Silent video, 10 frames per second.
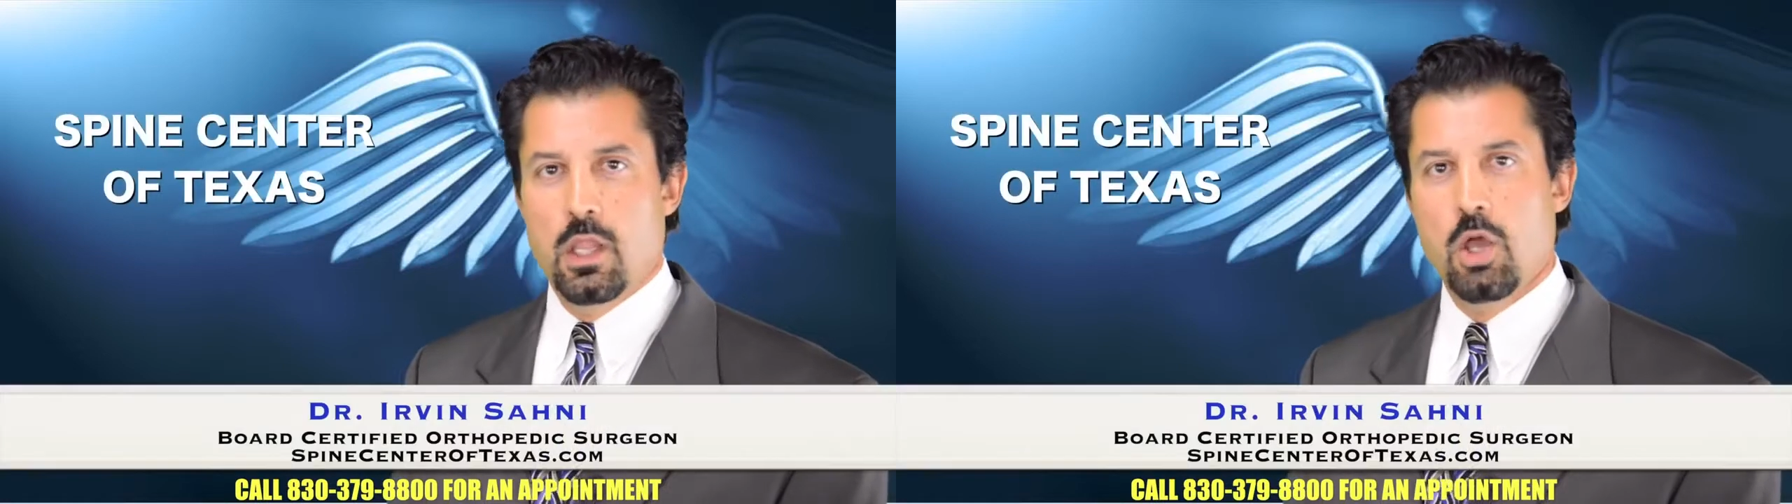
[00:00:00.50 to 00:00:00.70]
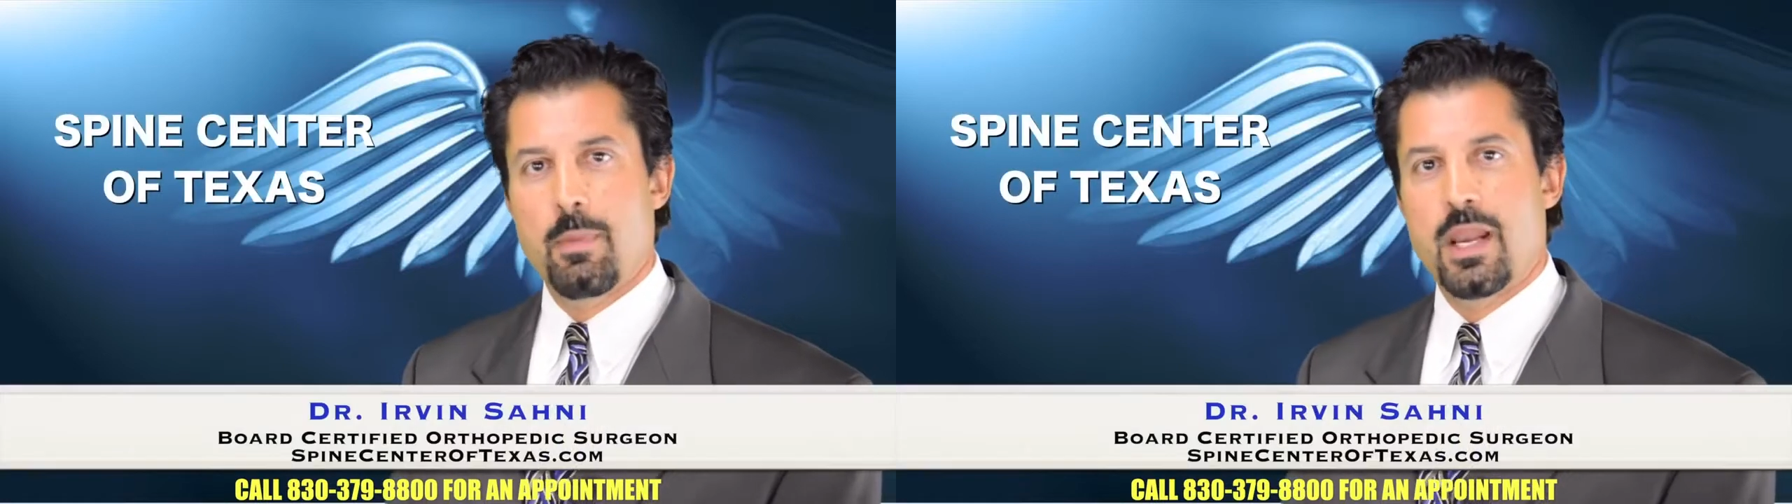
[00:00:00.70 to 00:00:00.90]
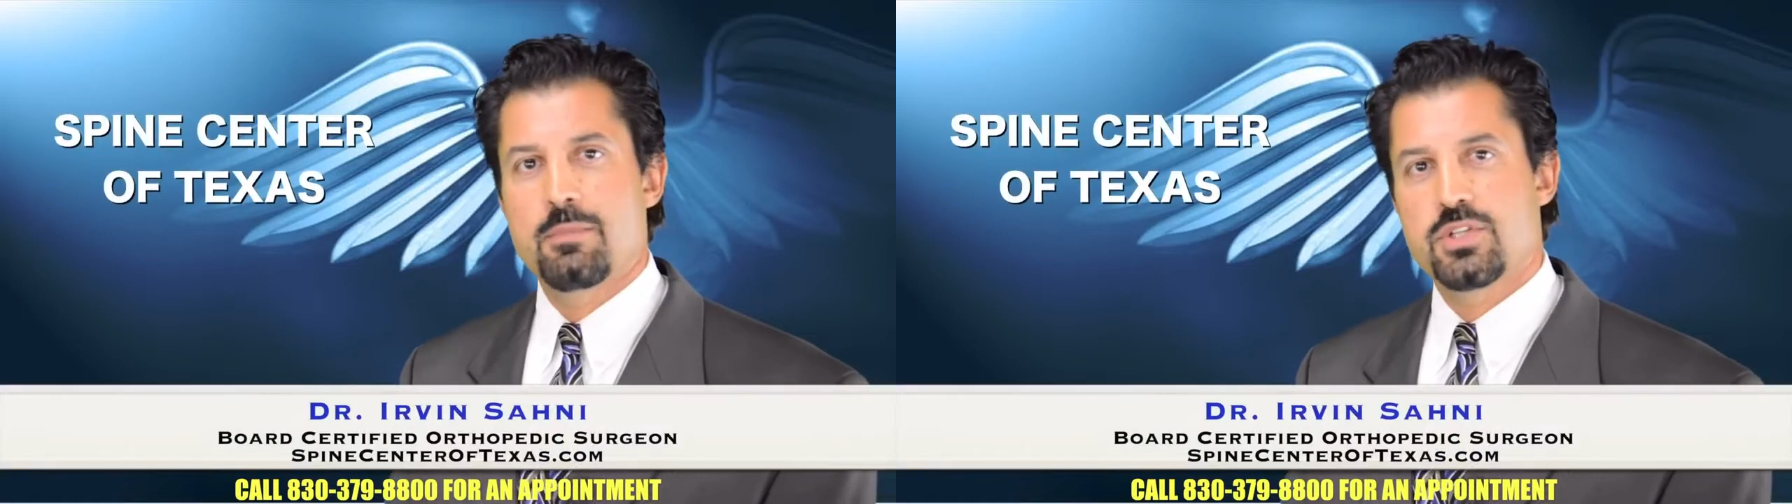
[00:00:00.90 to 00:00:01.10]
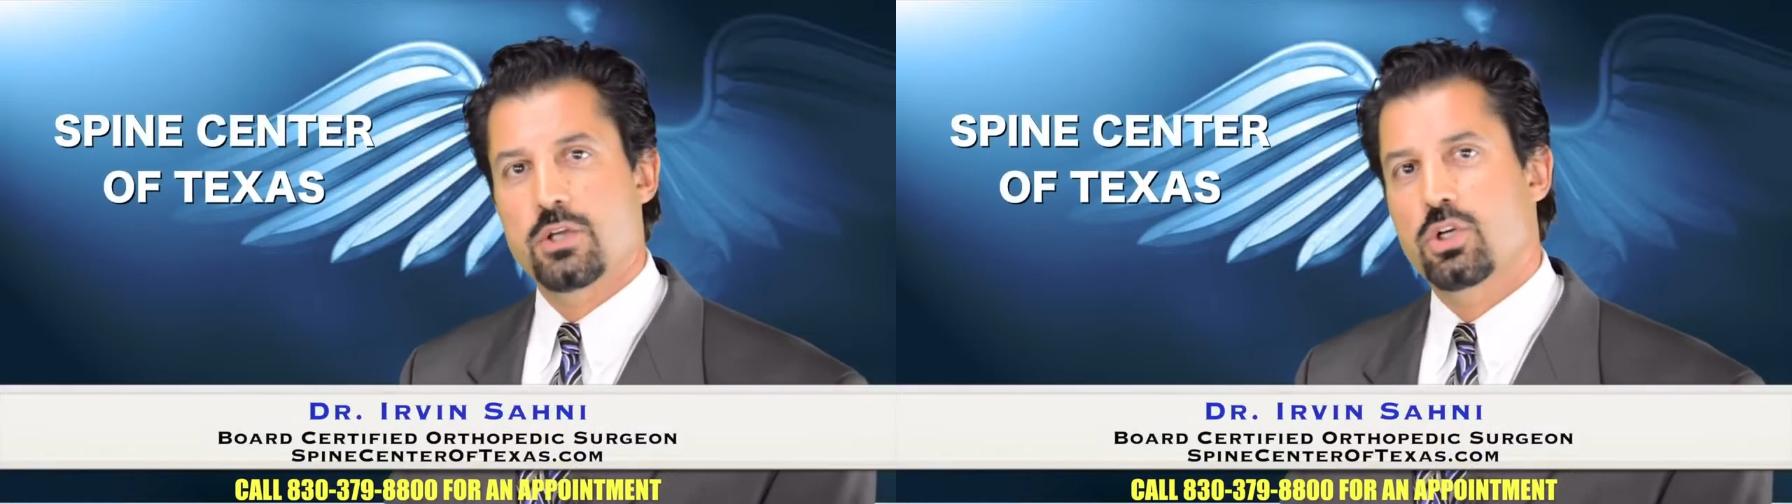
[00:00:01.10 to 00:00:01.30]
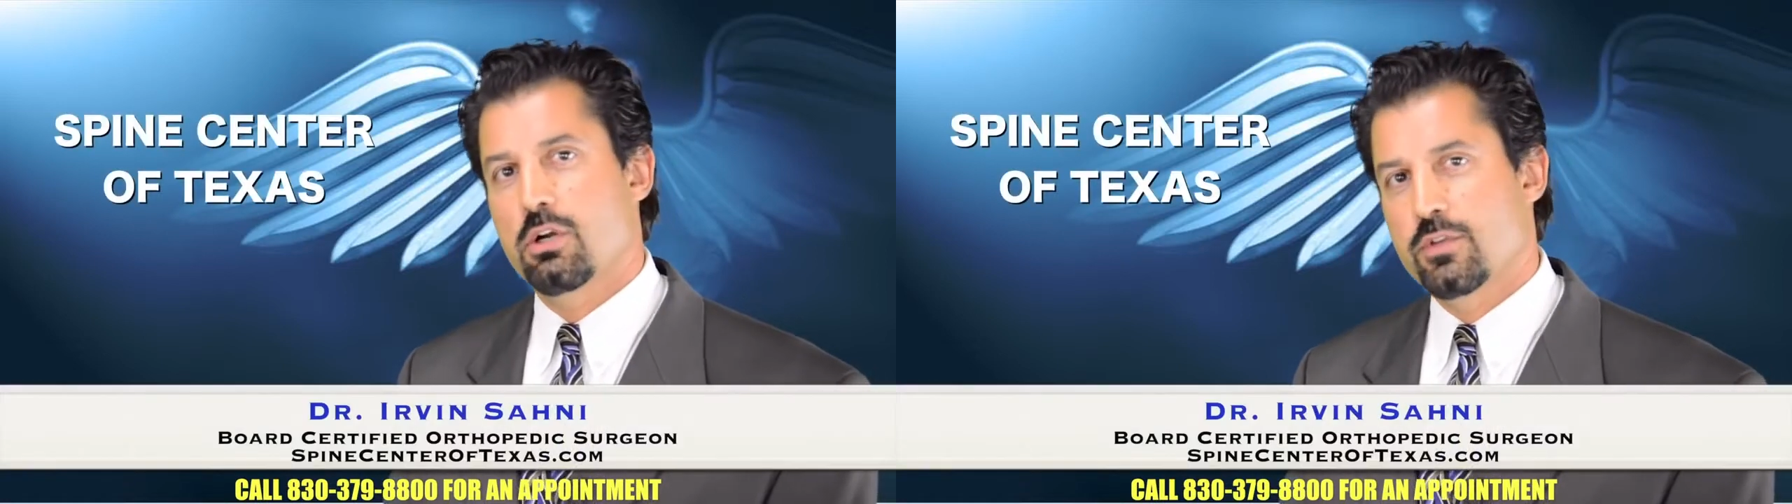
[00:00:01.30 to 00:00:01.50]
Hello, my name is
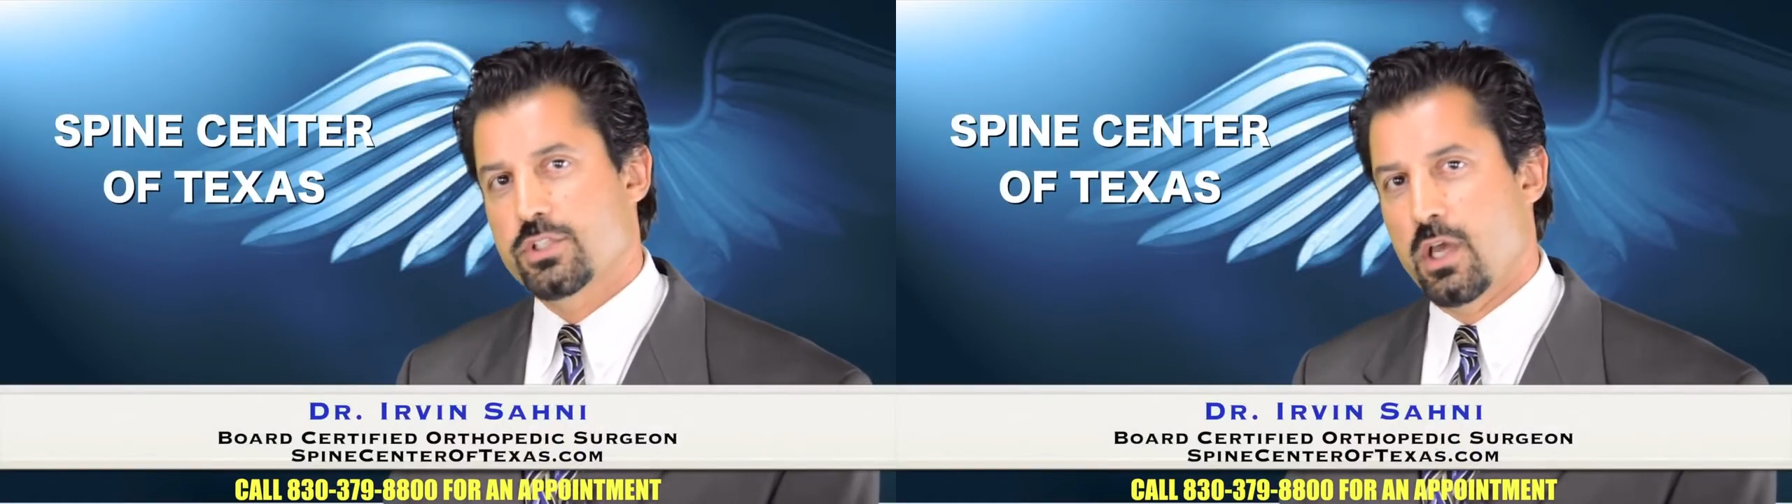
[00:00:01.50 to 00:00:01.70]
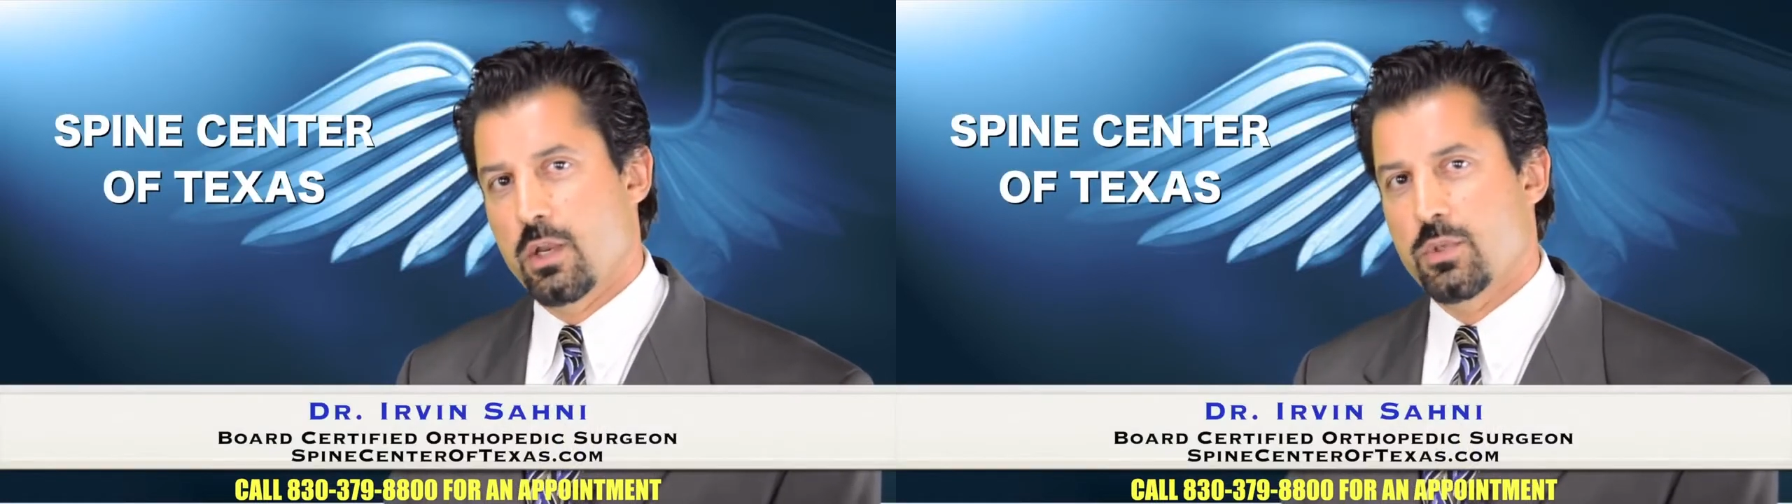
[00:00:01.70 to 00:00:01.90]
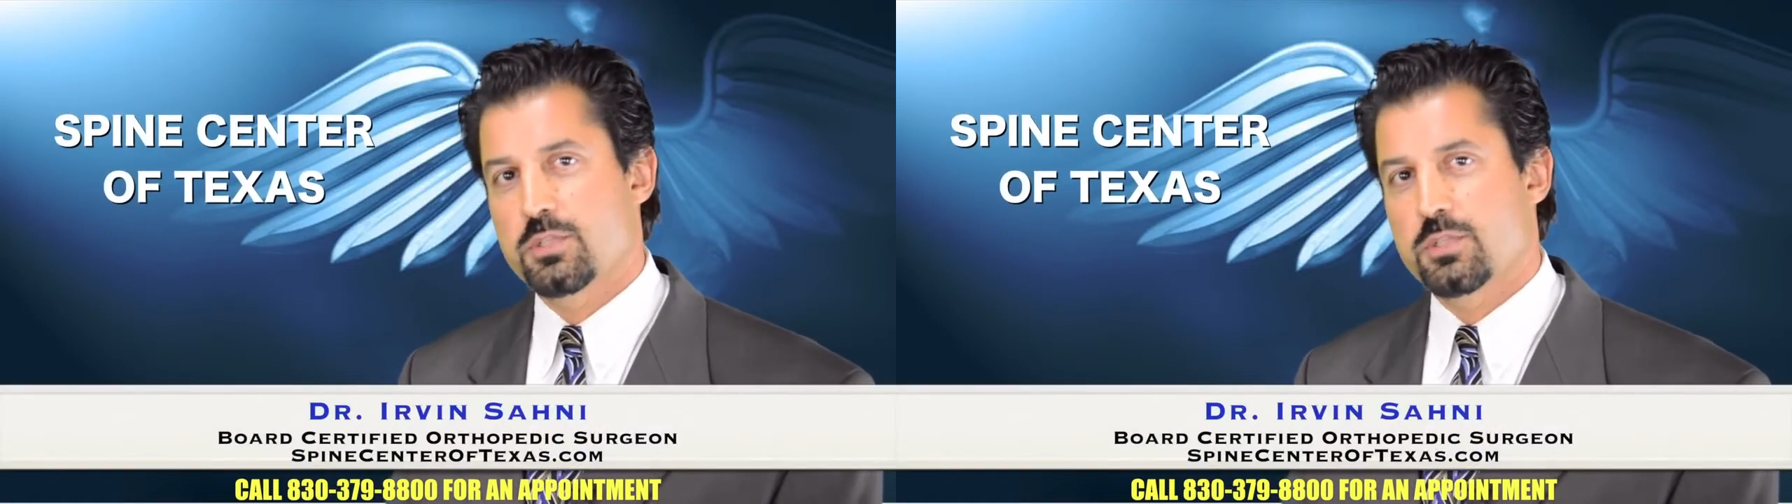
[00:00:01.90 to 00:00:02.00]
Dr. Irvin Sahni